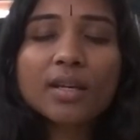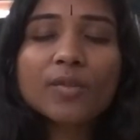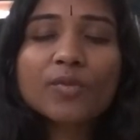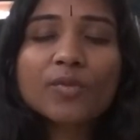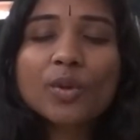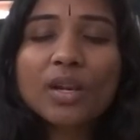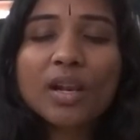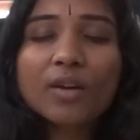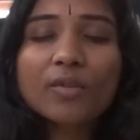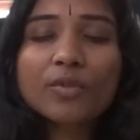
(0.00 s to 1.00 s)
if you
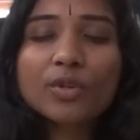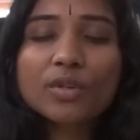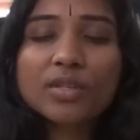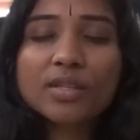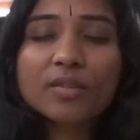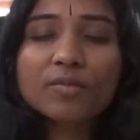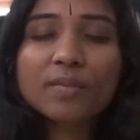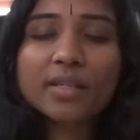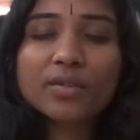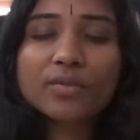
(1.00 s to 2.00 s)
love yourself,
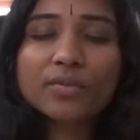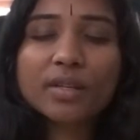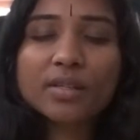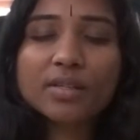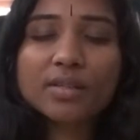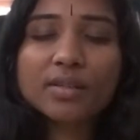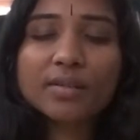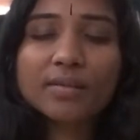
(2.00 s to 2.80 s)
my dear friends.